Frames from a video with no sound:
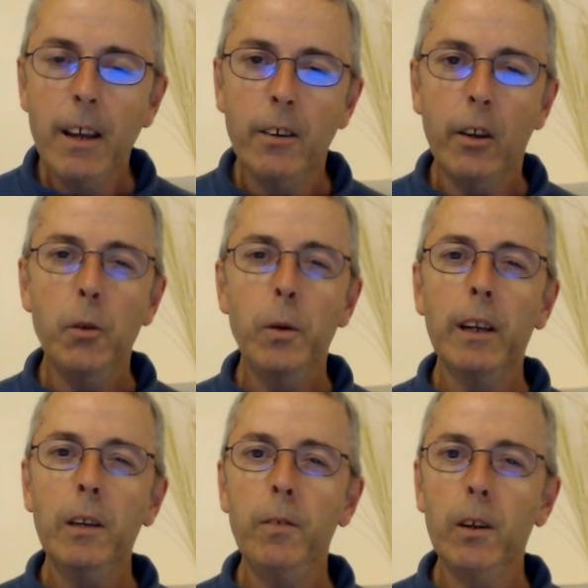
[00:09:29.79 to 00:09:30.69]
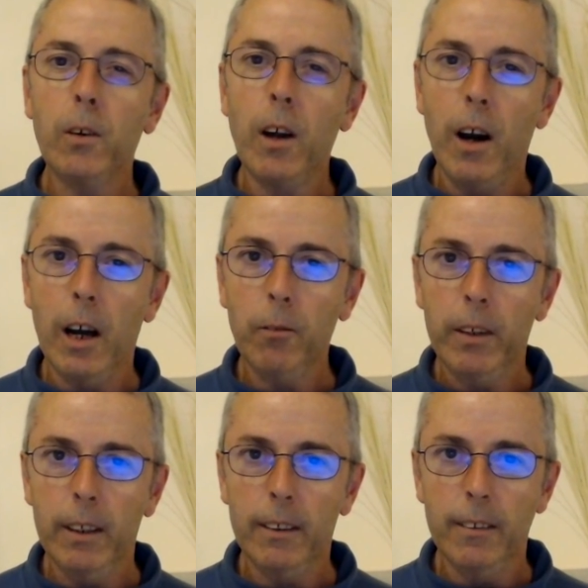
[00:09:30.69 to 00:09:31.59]
Do you really feel
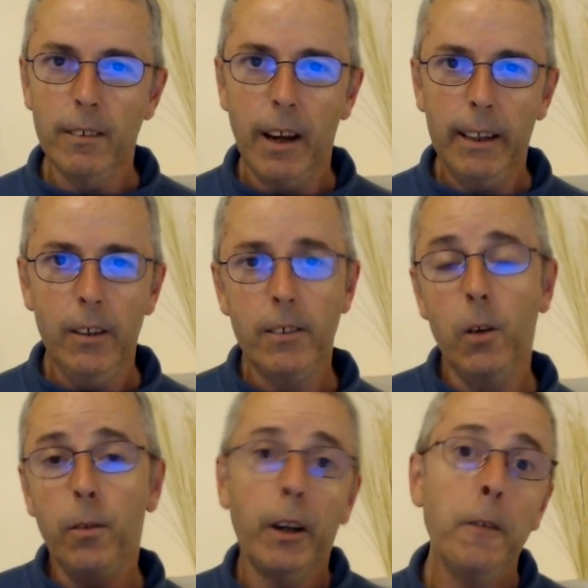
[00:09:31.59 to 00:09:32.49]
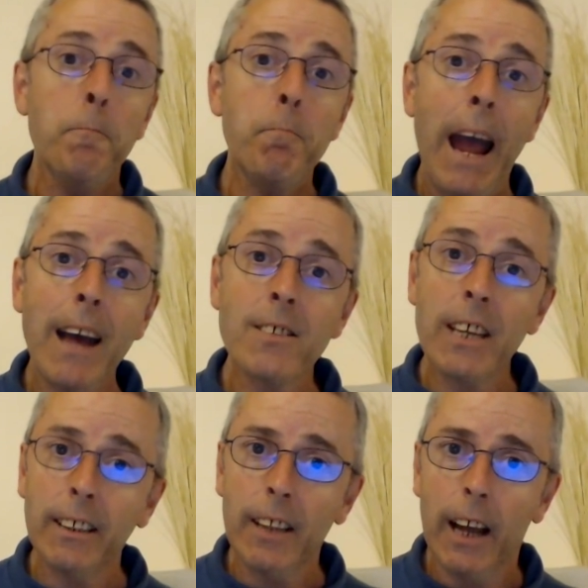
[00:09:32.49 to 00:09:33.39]
confident inside of yourself? Are you
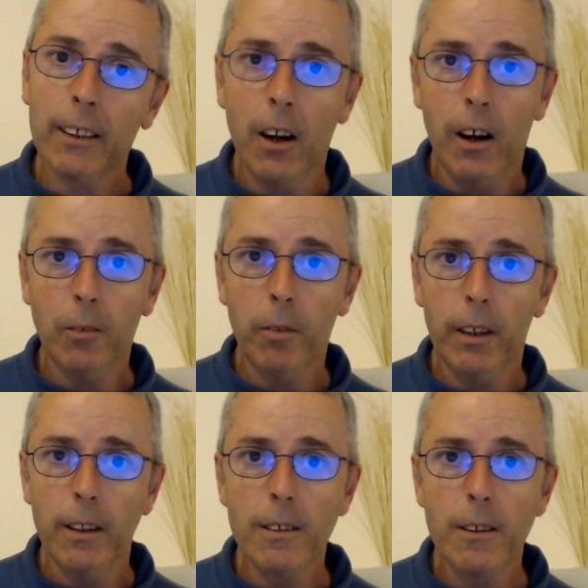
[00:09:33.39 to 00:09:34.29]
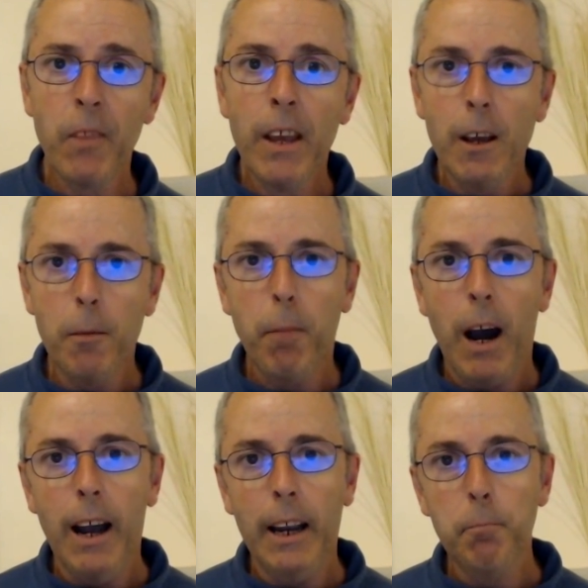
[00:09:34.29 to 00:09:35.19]
masking that confidence
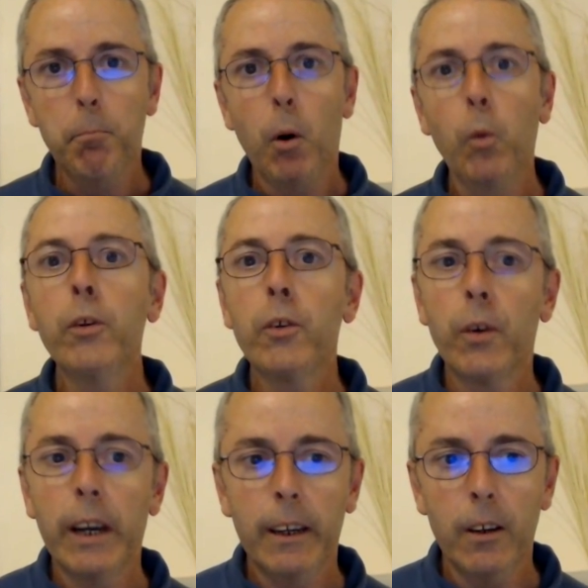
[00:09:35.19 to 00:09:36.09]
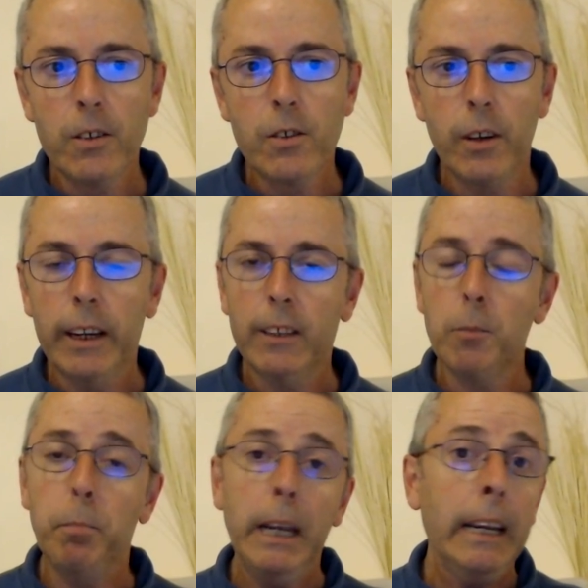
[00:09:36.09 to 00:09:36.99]
by bolstering your strength?
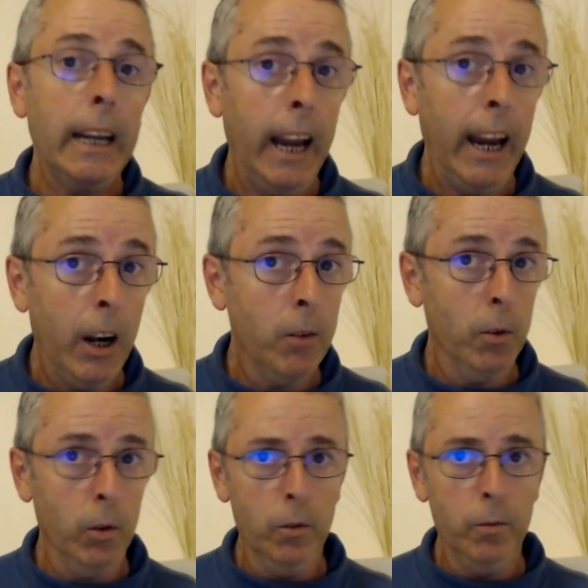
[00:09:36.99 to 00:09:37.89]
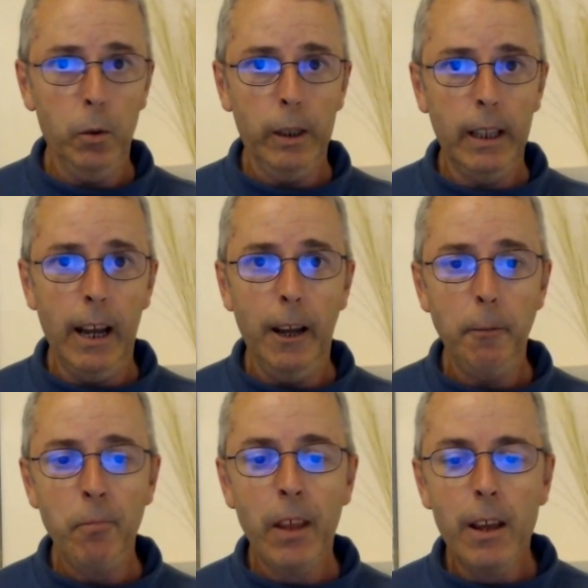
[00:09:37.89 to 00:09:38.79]
Be careful of doing
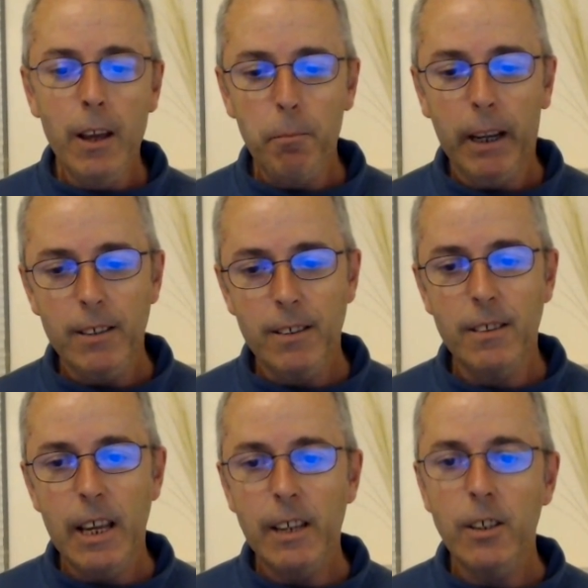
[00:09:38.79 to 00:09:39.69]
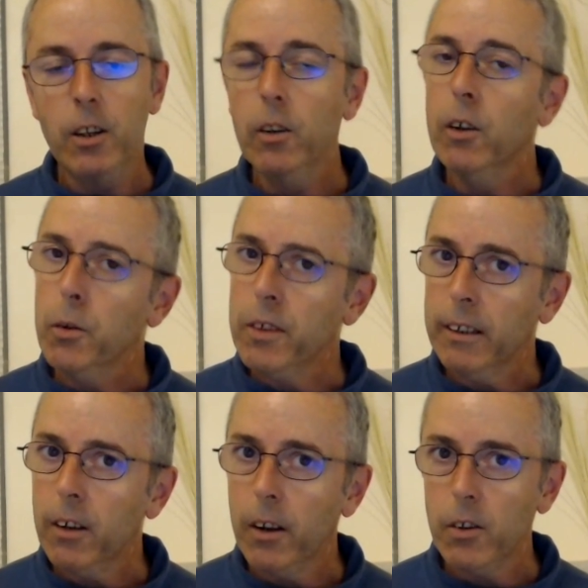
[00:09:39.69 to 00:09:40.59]
that, because then you're
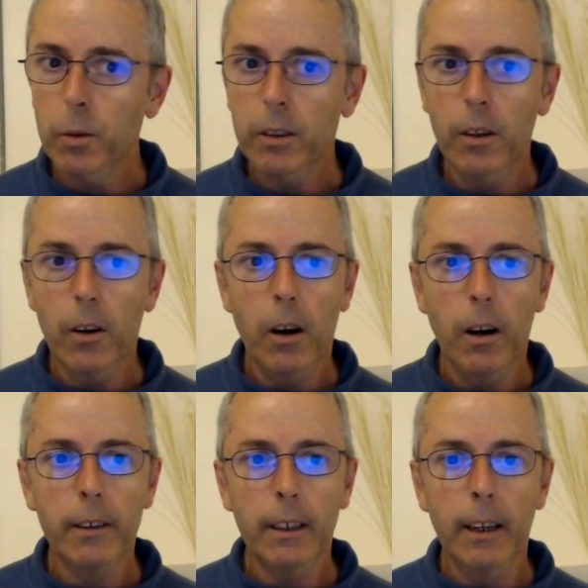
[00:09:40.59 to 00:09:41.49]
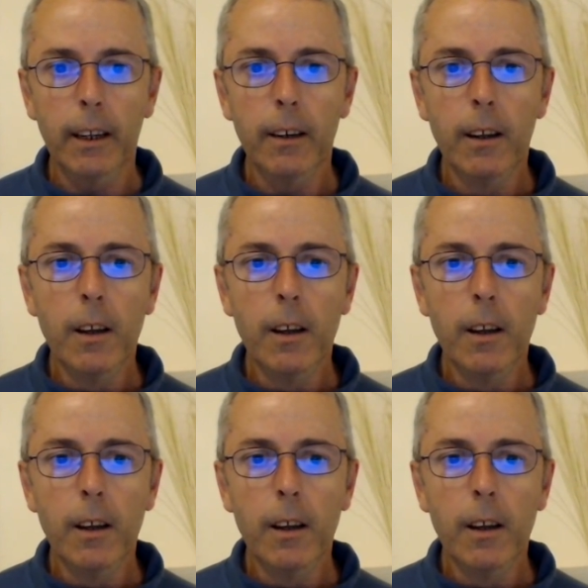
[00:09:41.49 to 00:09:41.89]
losing touch with your heart again.